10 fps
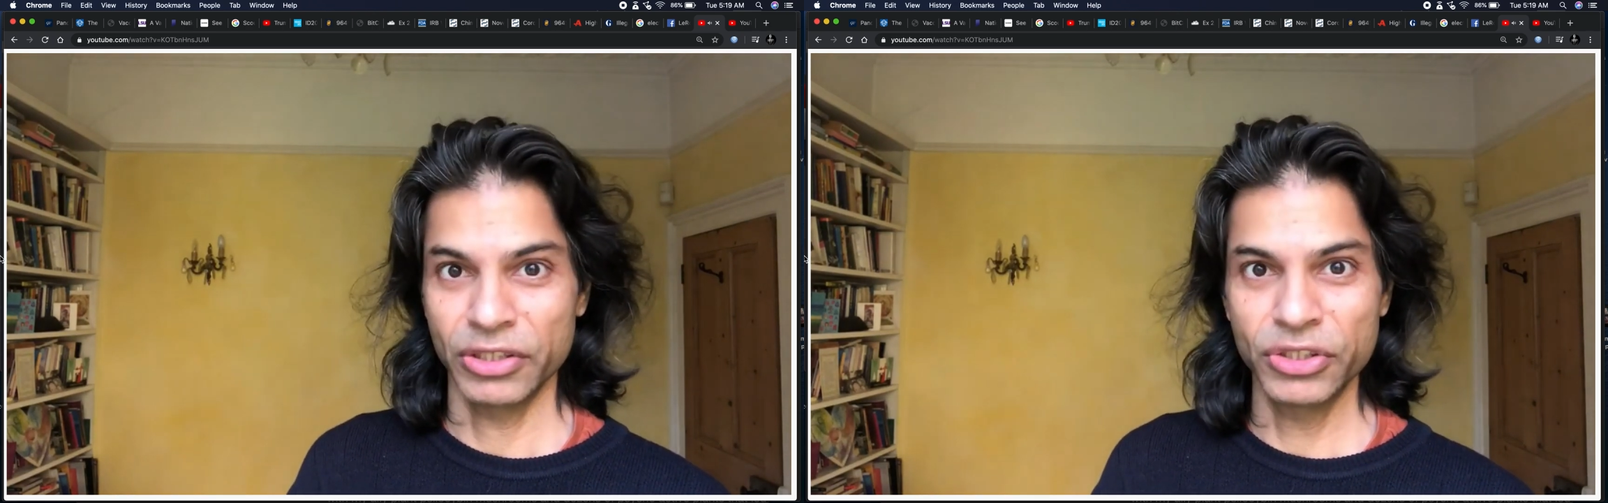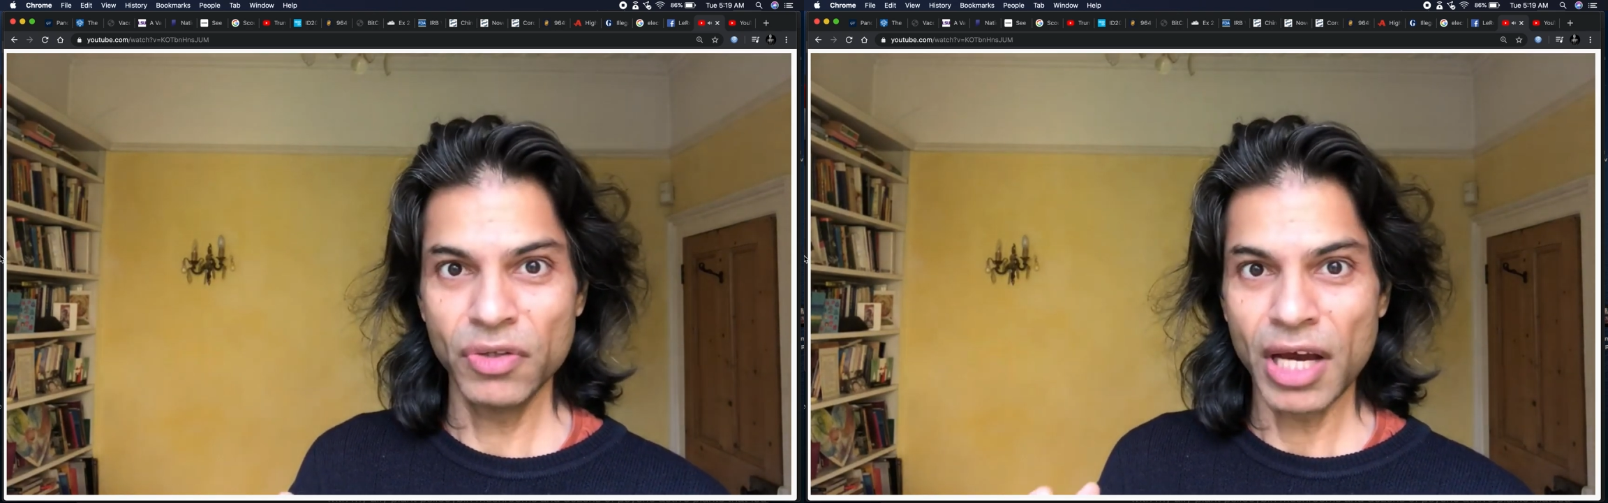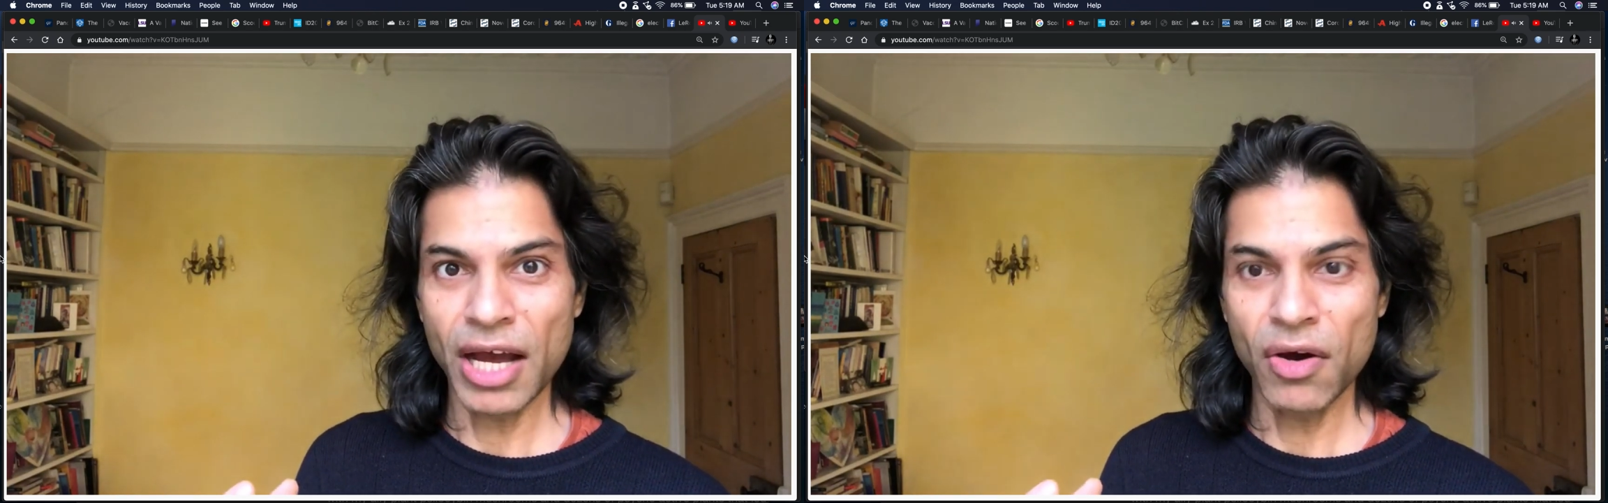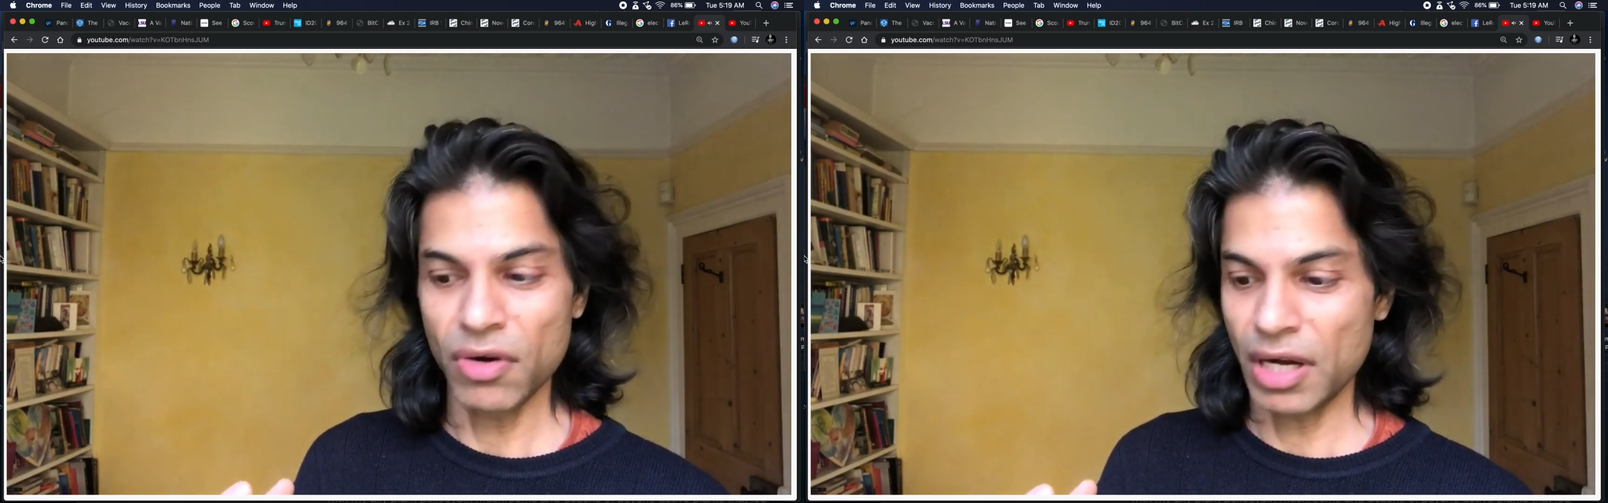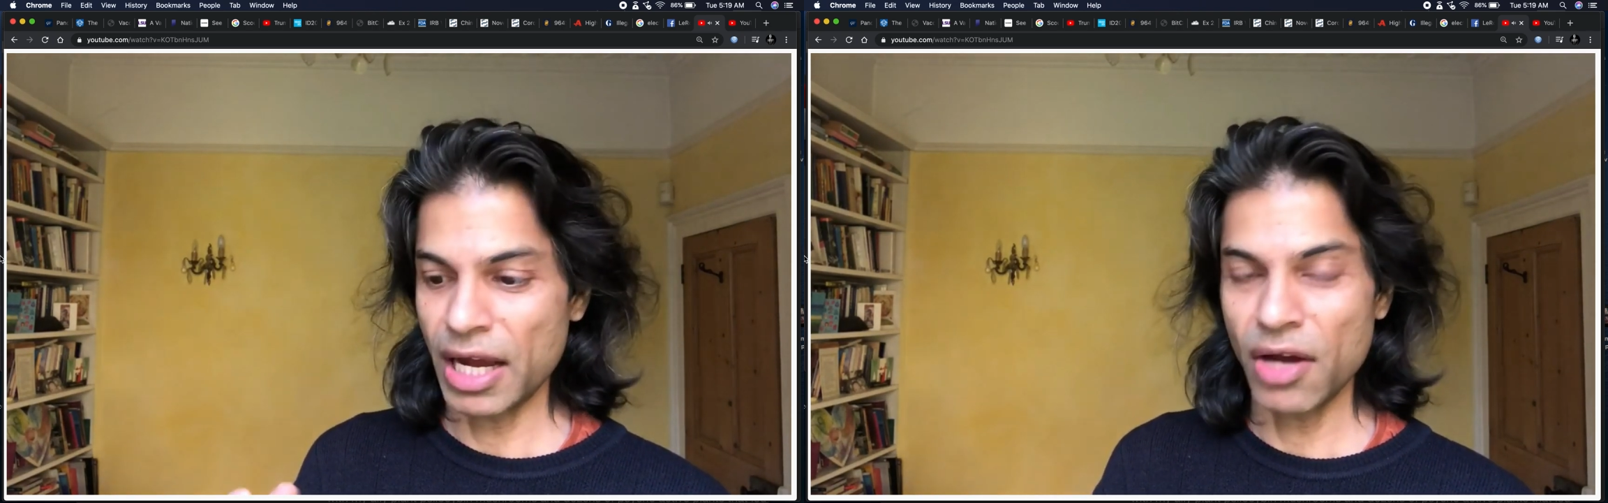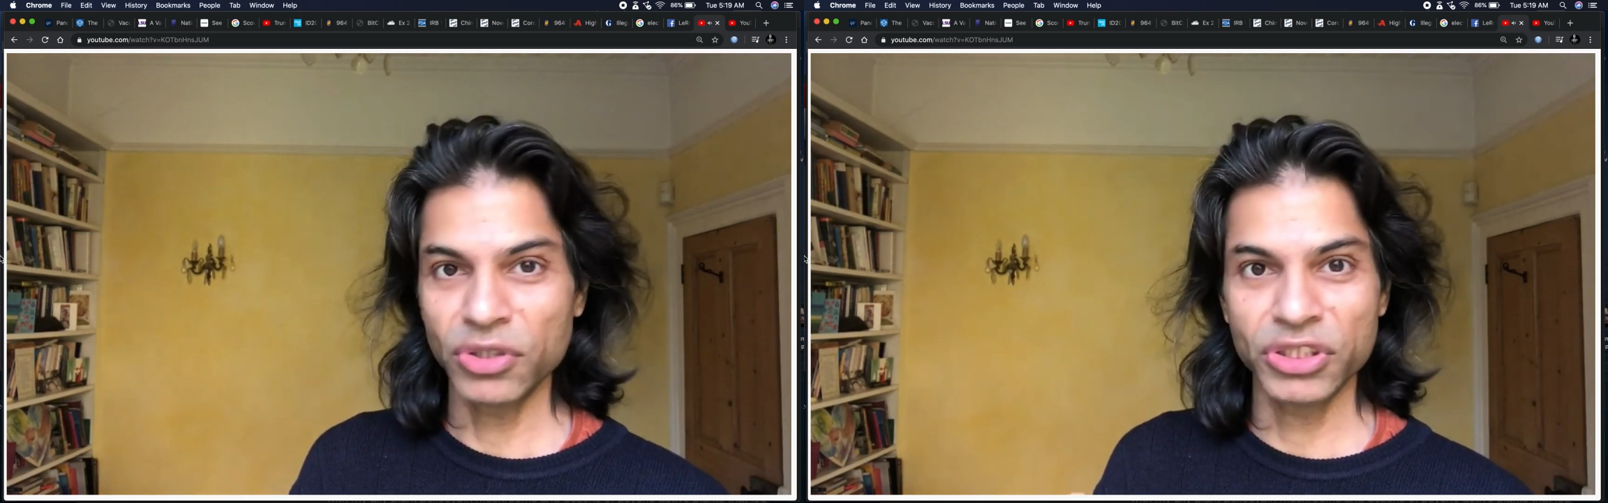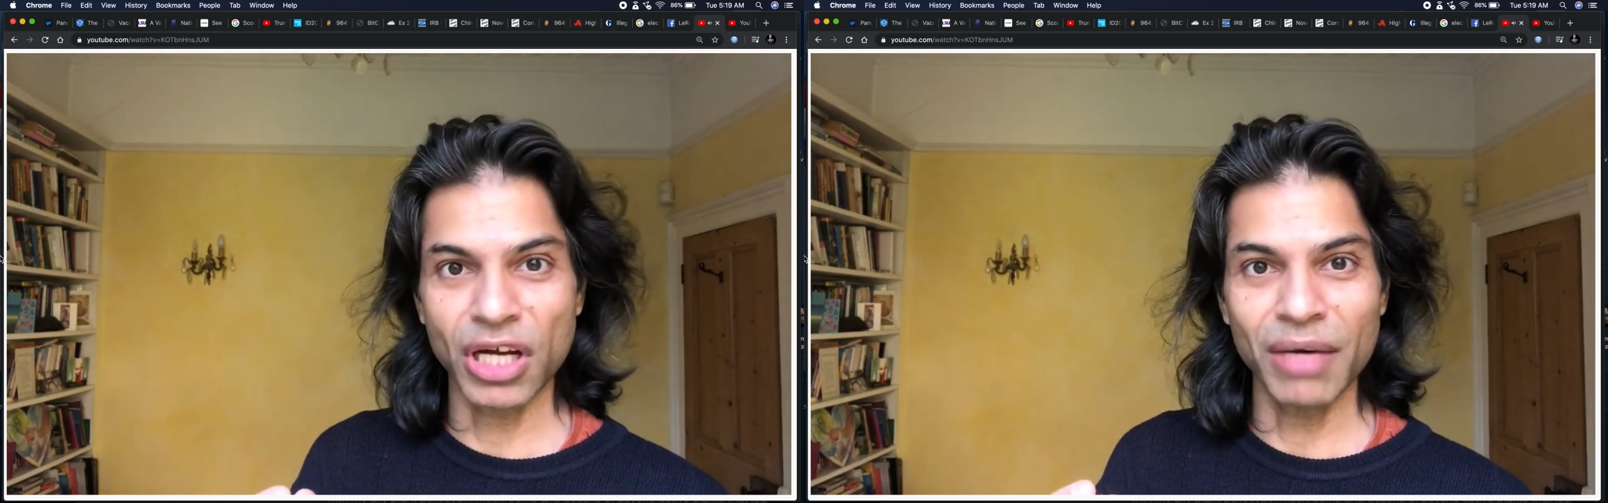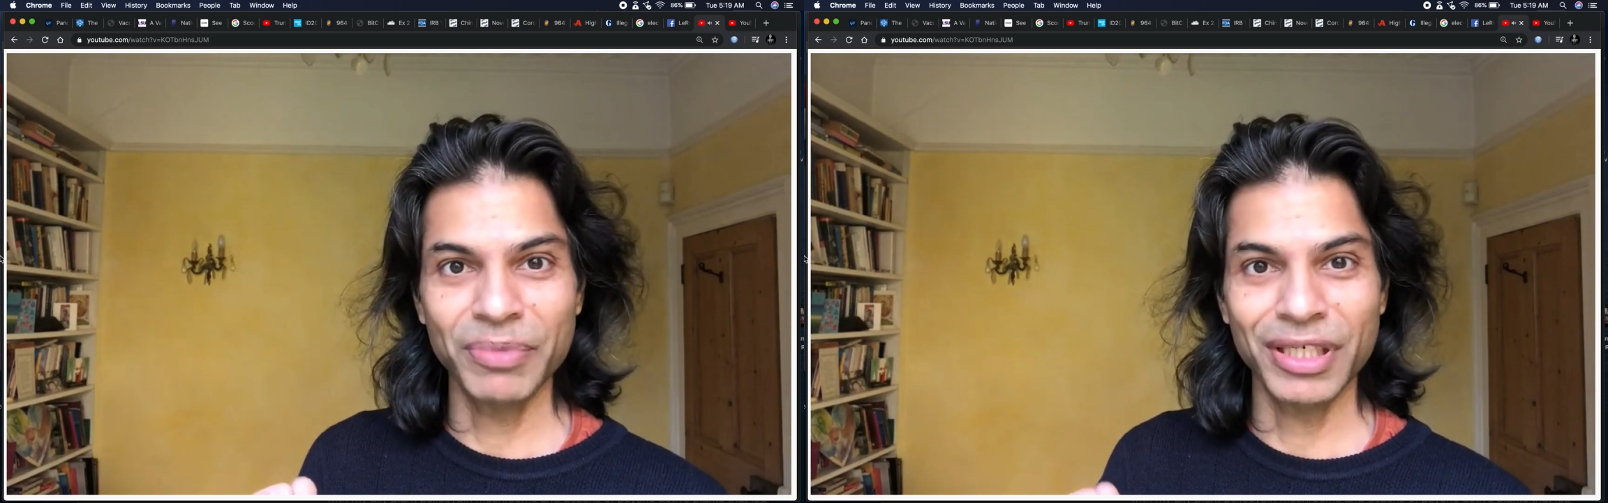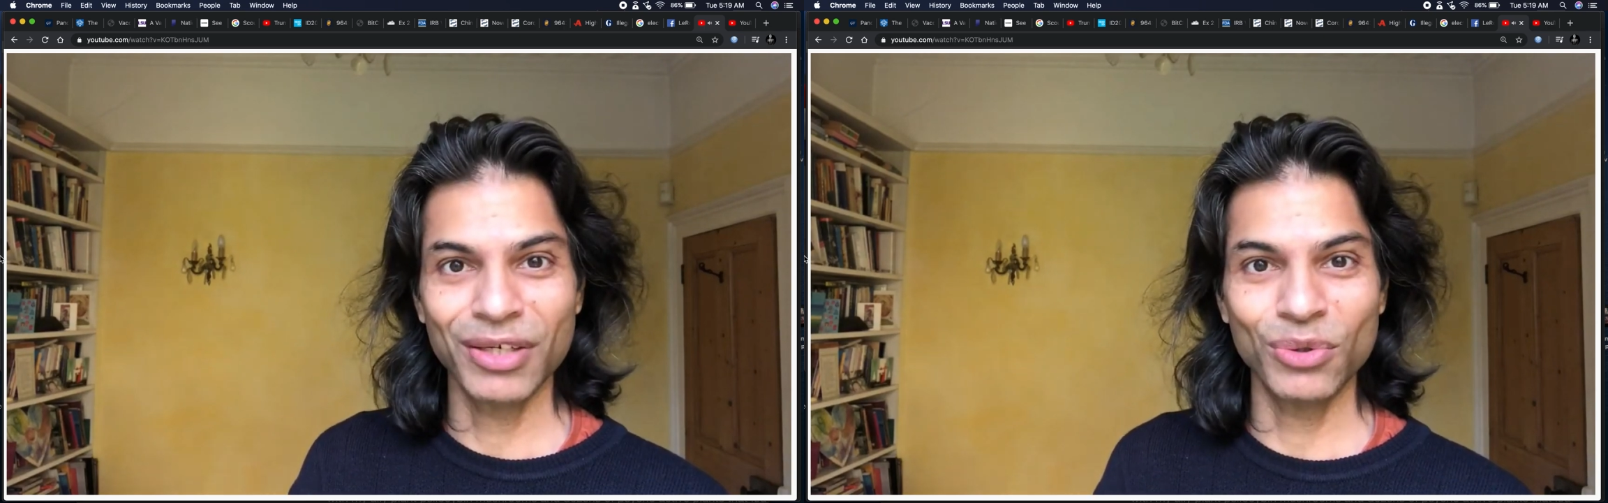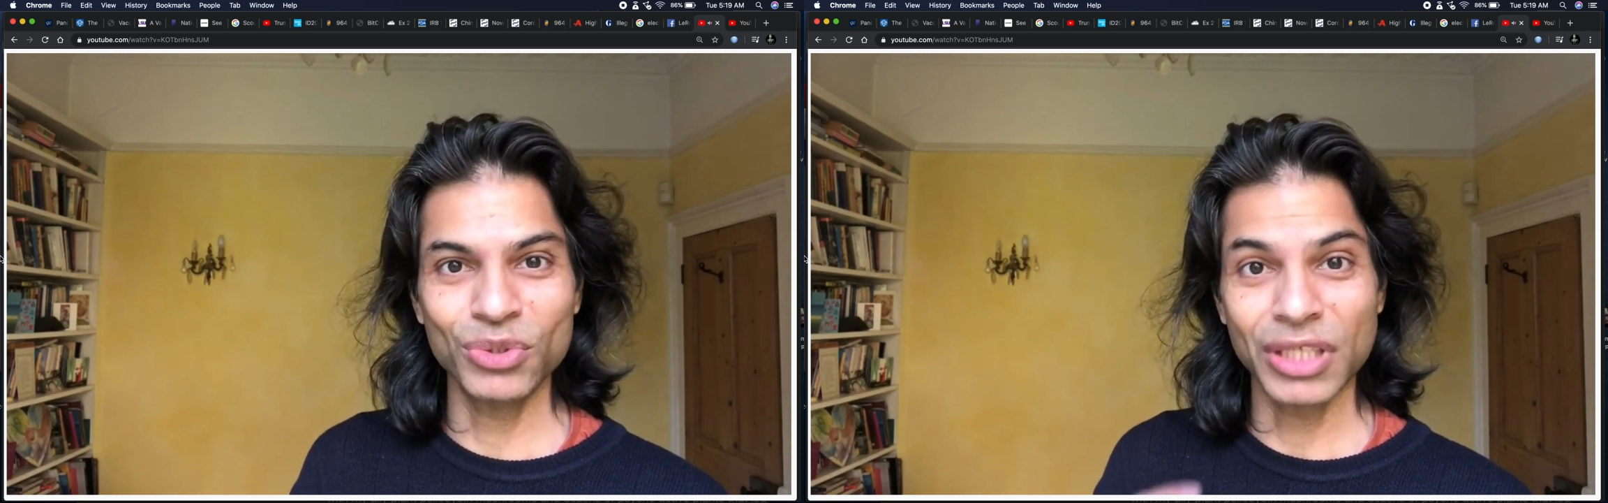Do you know how sharp their
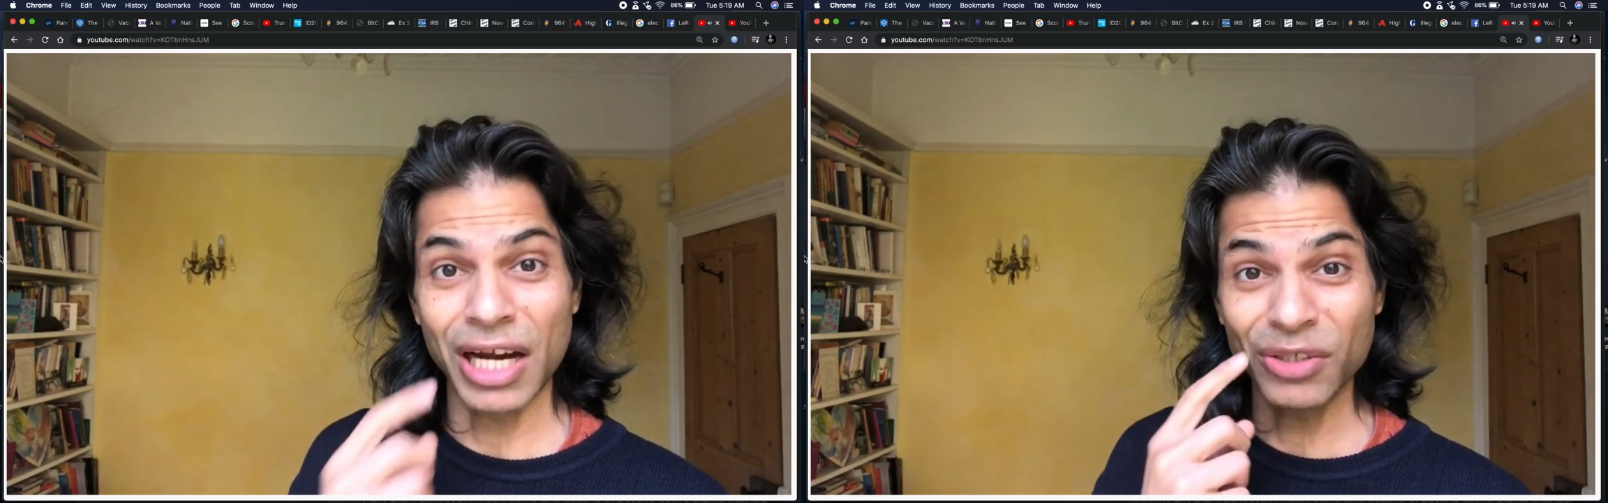claws are,